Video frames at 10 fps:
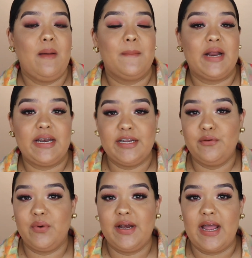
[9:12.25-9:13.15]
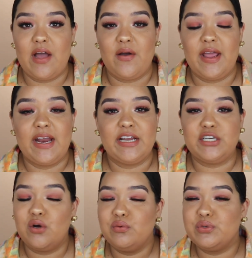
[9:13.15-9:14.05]
but I did run out, and I
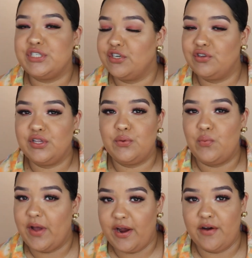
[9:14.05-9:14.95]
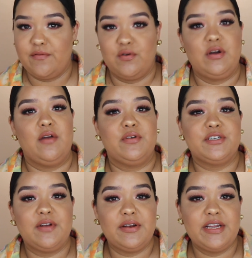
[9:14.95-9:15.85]
don't generally wear full
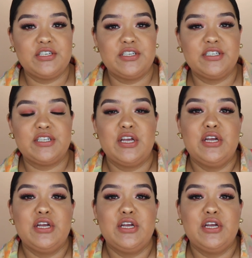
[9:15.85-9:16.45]
coverage foundations,